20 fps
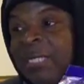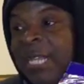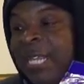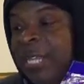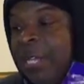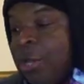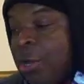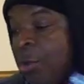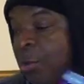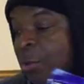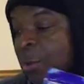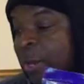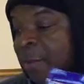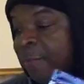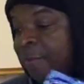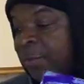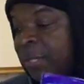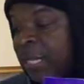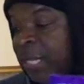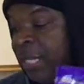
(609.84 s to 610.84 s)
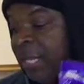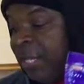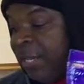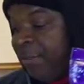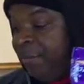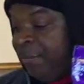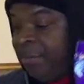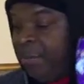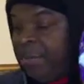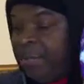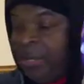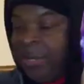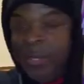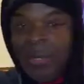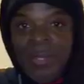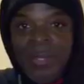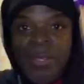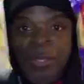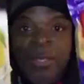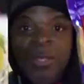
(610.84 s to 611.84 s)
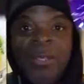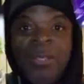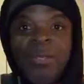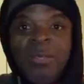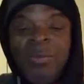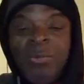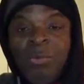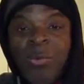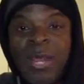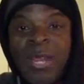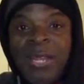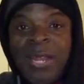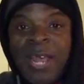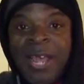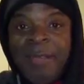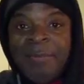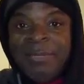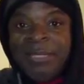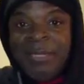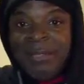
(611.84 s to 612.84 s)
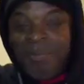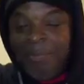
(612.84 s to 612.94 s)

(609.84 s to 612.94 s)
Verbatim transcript: they go with the Red Lobster